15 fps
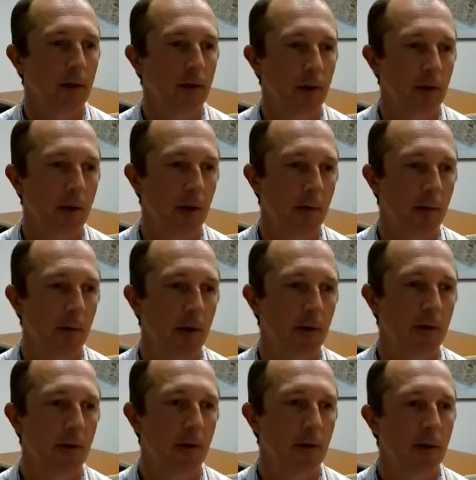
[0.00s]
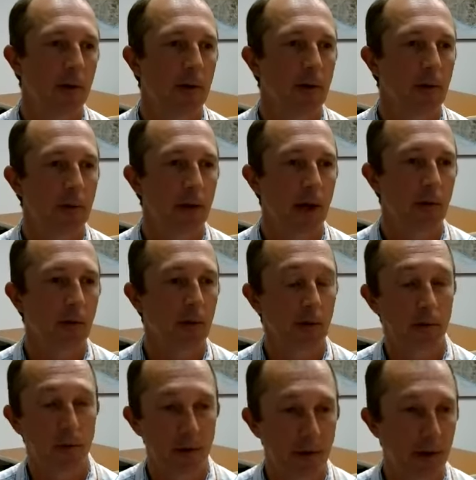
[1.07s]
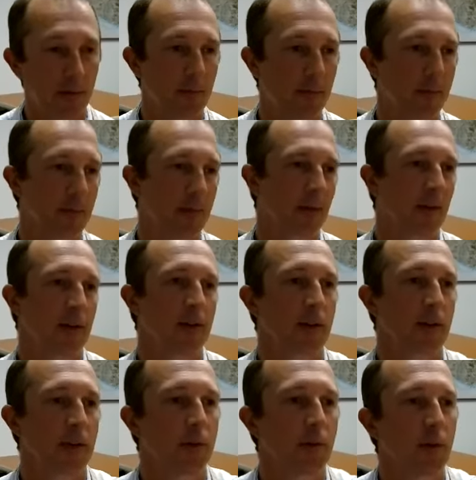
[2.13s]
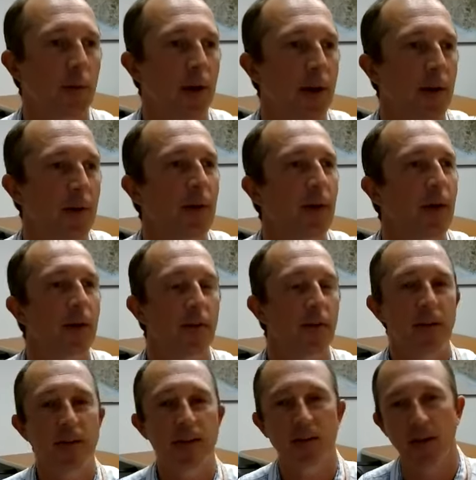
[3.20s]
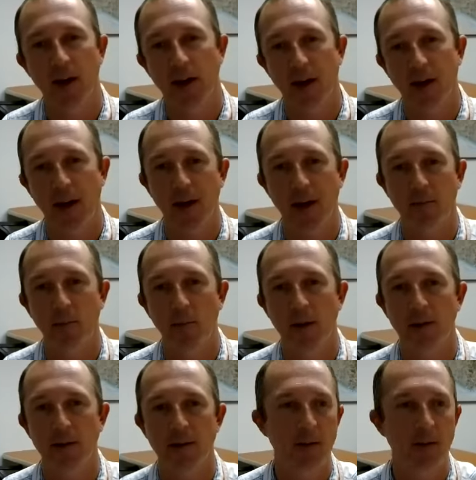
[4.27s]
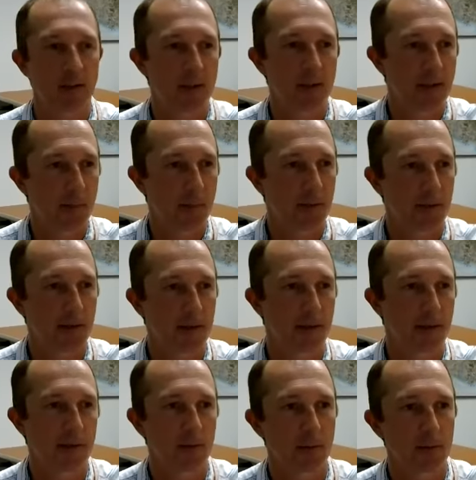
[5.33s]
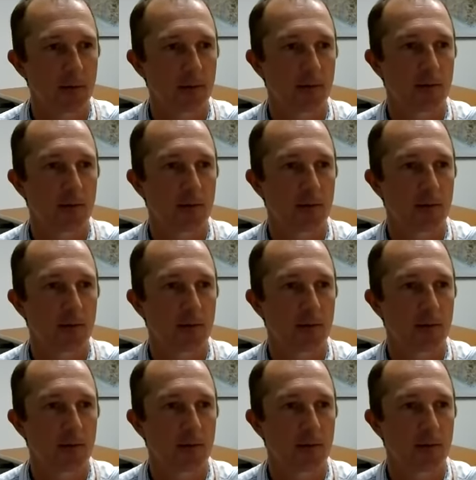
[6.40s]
Okay, well, that That's a good reminder. This lot had wells and septic systems.